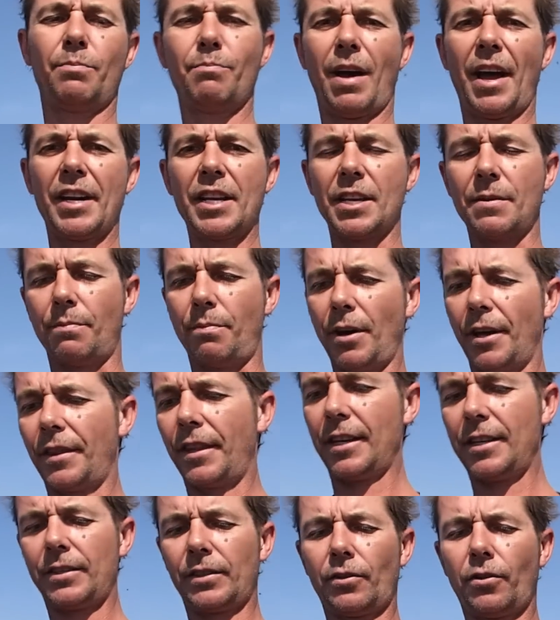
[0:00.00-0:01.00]
muddy, but
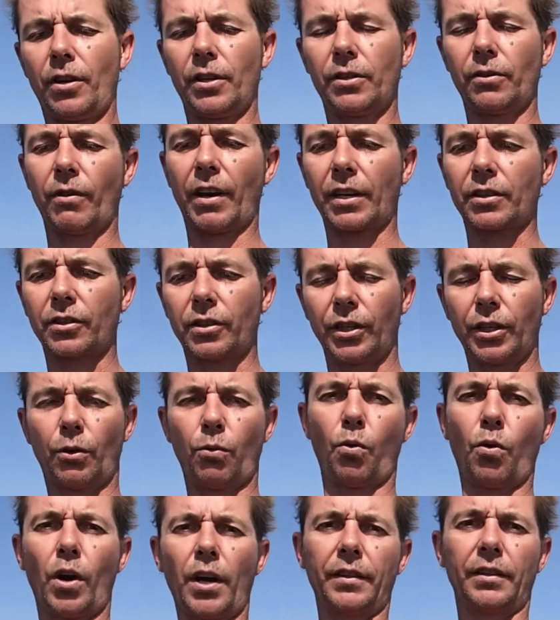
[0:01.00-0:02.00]
these guys are actually
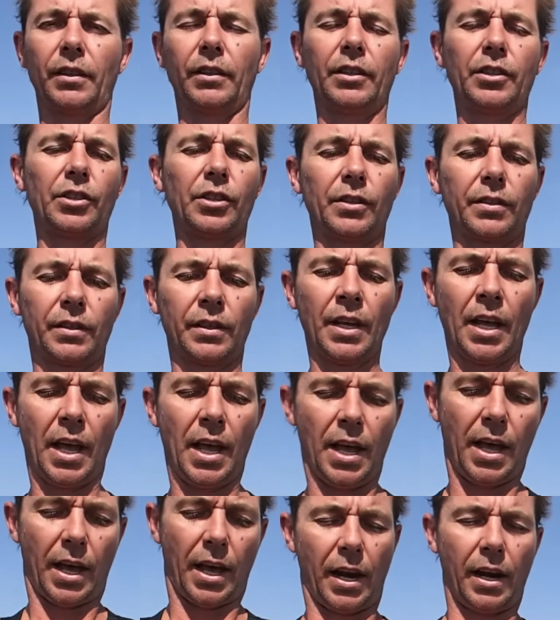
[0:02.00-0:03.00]
quite
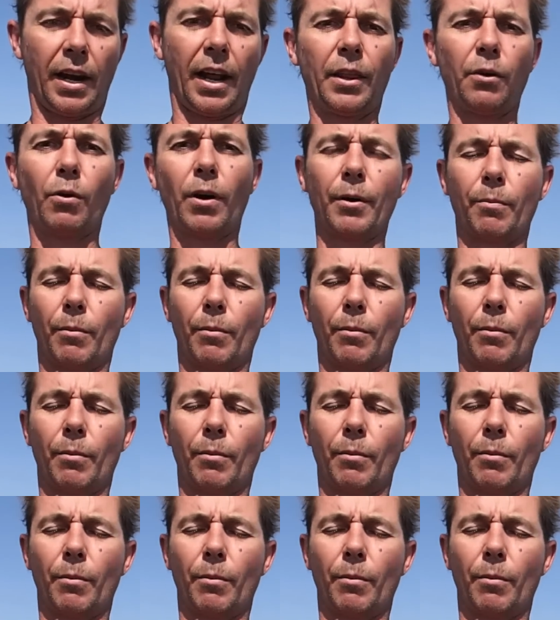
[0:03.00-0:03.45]
delicious. And another one of